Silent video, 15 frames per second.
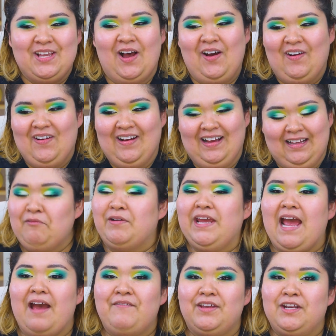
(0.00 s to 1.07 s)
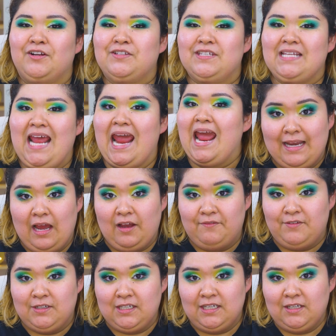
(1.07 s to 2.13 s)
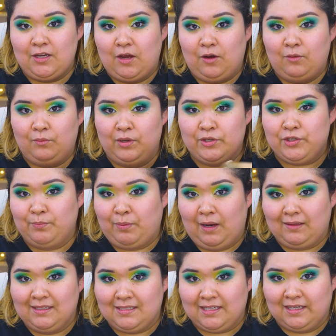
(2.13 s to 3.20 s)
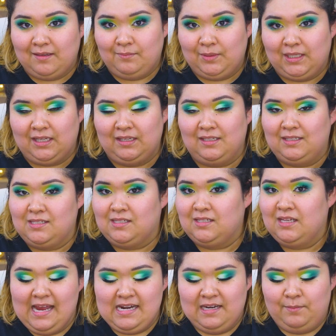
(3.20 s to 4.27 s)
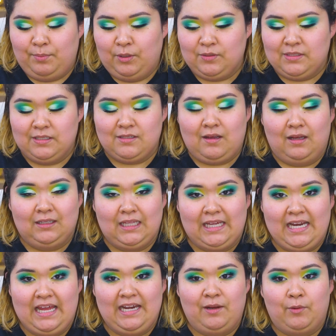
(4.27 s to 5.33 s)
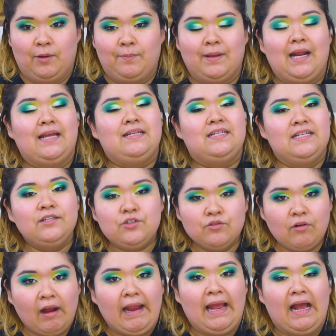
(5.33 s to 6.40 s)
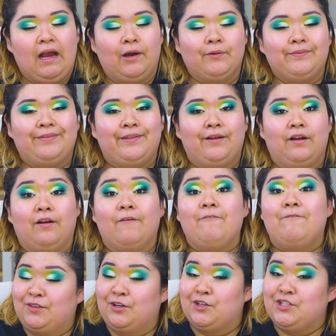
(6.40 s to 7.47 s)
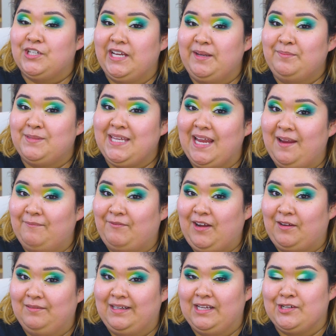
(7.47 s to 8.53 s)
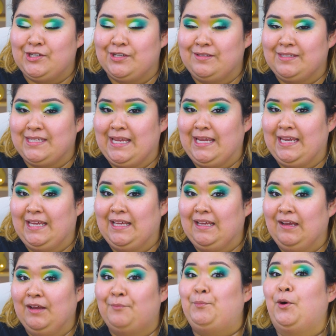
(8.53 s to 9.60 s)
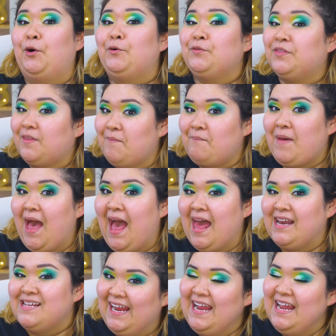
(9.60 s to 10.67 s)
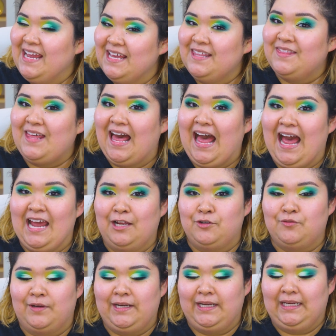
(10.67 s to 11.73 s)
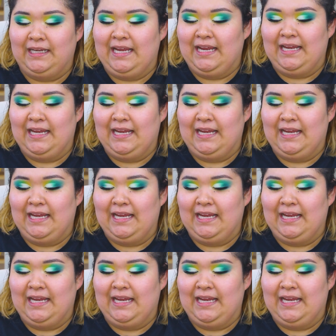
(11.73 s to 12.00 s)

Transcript: So we have it here today. Now, if you didn't know, which you probably didn't because I didn't post this online anywhere, but I did try out their shape tape foundations, and both the matte and the hydrating,